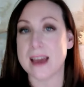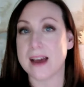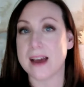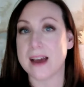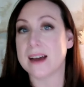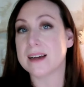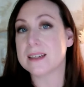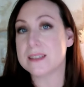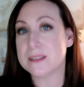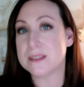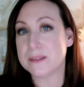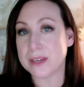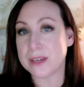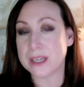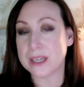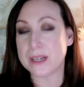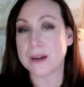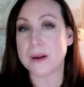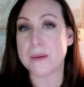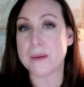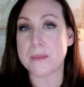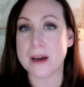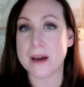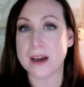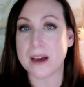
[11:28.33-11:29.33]
activate
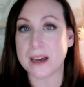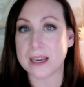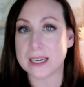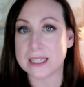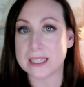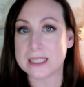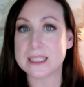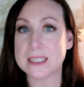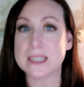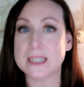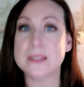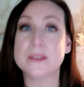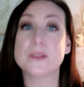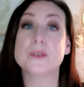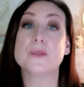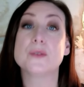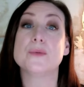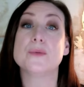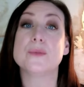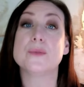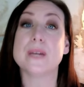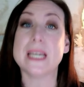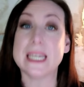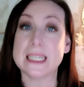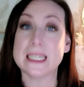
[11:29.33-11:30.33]
our mind in the
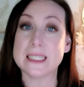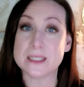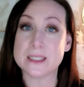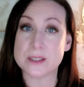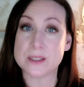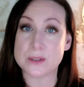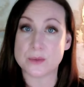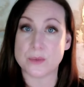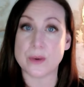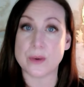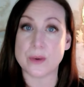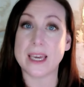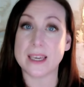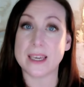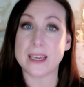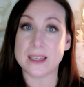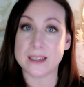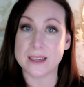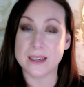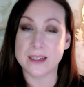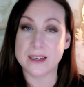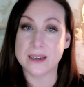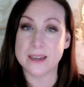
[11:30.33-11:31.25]
greatest way,